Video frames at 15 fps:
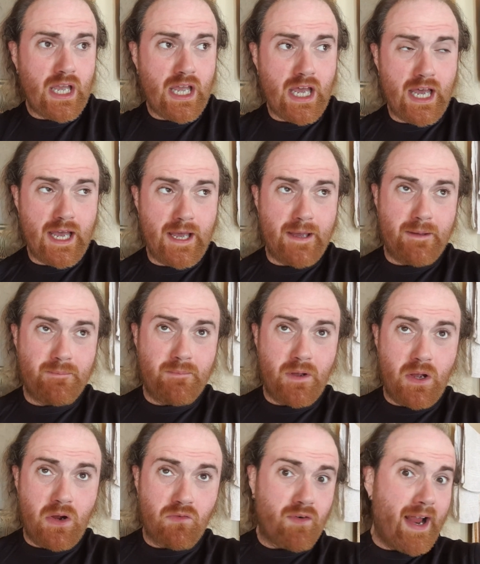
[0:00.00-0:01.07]

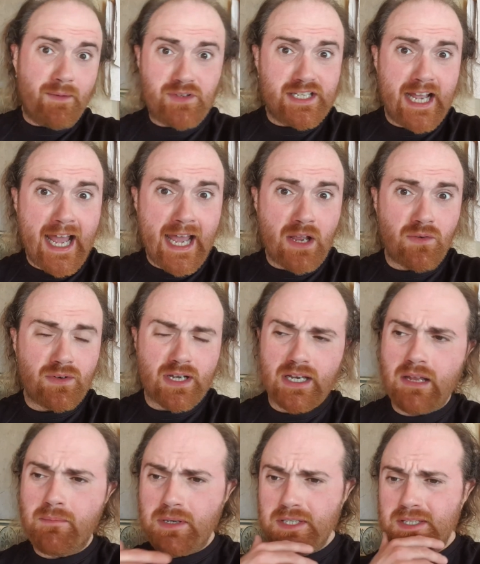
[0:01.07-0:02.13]
around town,
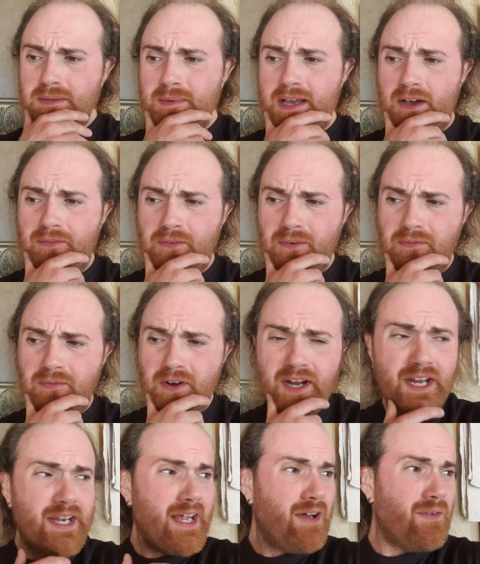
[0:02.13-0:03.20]
and I must admit, I thought,
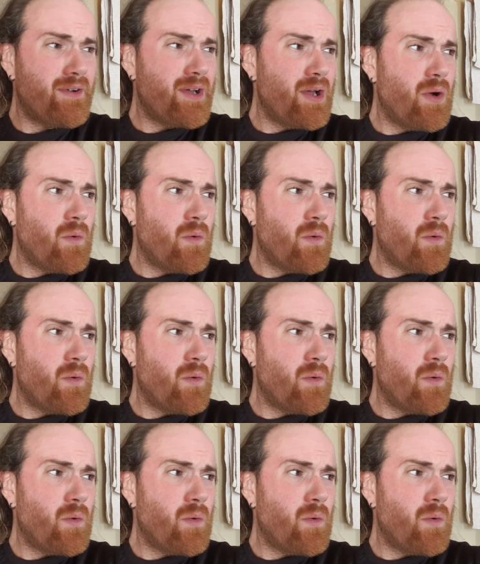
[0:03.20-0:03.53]
freaking hell,